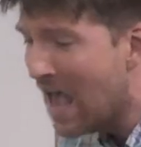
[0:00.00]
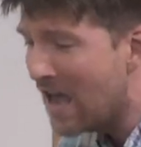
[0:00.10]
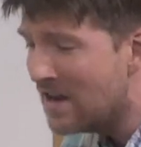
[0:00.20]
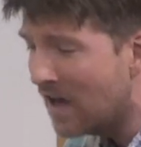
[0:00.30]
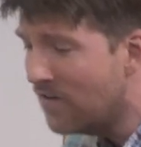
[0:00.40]

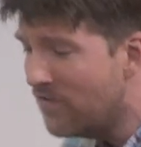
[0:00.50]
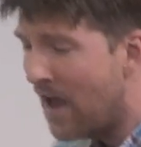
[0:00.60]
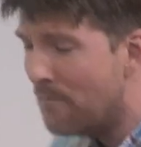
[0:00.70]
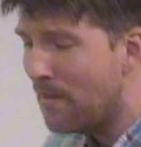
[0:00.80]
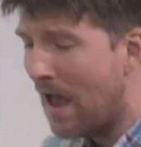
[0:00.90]
and none of
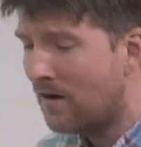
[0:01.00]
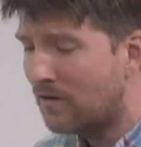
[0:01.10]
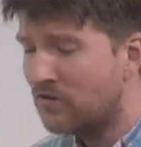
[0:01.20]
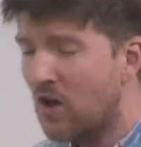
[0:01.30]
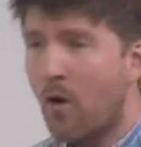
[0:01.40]
that
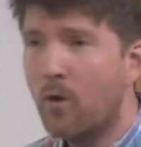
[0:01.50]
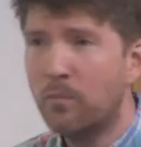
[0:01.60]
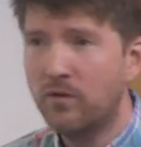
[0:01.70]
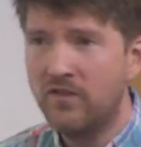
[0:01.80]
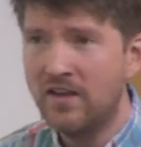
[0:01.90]
matters or
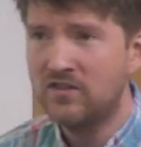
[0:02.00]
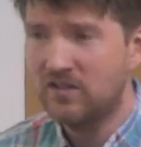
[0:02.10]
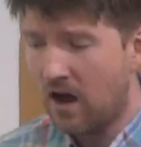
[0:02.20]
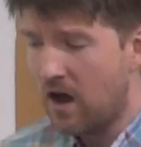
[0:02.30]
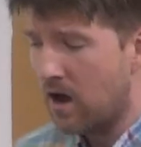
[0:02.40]
prevents
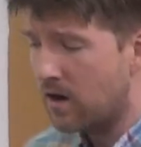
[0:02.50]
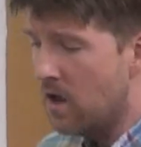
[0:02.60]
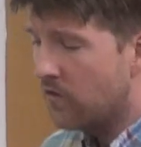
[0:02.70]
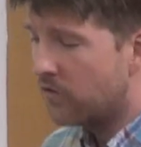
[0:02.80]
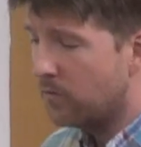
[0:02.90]
God
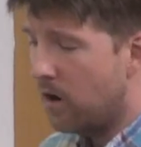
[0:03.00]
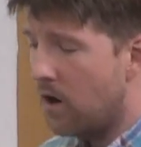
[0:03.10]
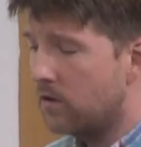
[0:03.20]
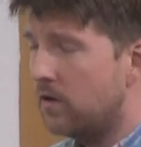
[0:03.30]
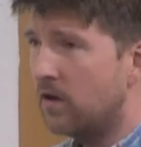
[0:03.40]
from
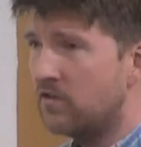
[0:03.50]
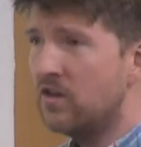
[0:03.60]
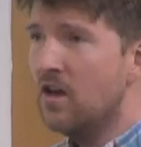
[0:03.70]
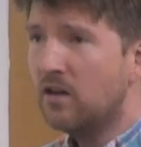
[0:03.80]
calling us.